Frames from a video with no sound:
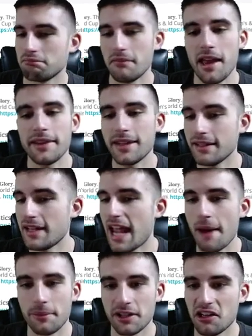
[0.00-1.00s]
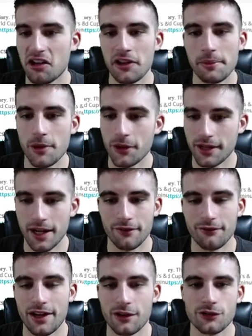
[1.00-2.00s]
That didn't happen at all. They both got
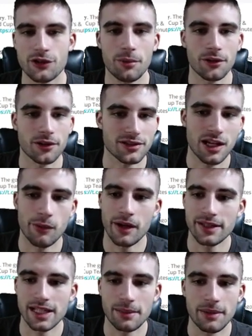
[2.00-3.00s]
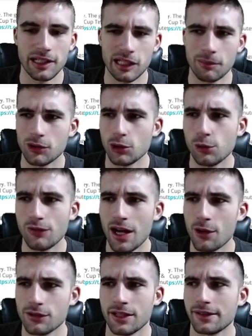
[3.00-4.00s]
in foul trouble. Hassan Whiteside picked up
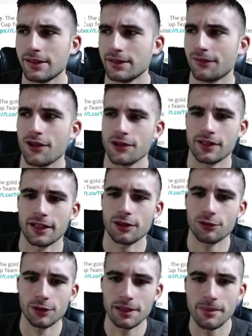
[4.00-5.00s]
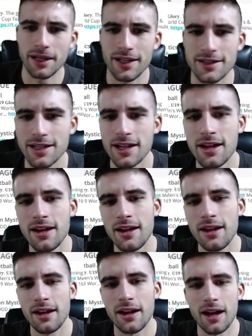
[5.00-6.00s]
2,000. I think the first like three minutes.
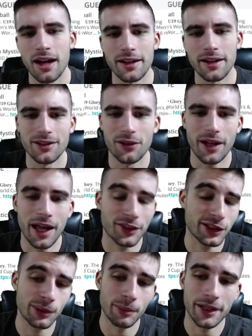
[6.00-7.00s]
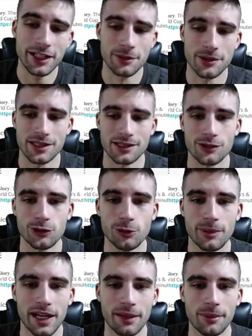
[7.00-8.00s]
Uh, at 31 minutes, which isn't too
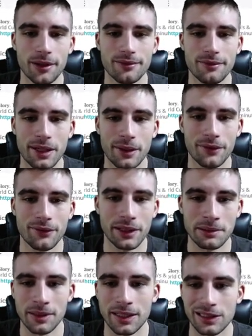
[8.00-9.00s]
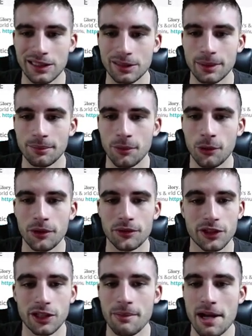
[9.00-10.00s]
bad, but I would have liked him to get a little bit more. It
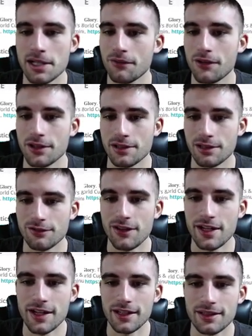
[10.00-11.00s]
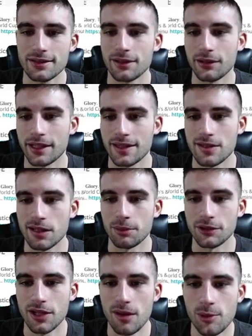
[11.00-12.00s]
was a good matchup versus Phoenix. Still got the
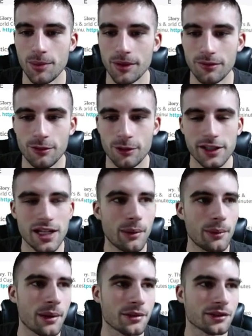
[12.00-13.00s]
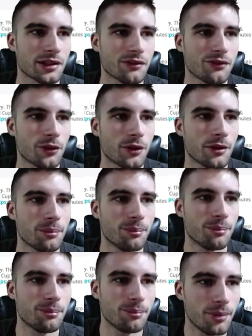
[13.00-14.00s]
double double, but really not what I was looking for.
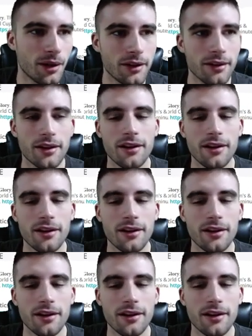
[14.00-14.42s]
But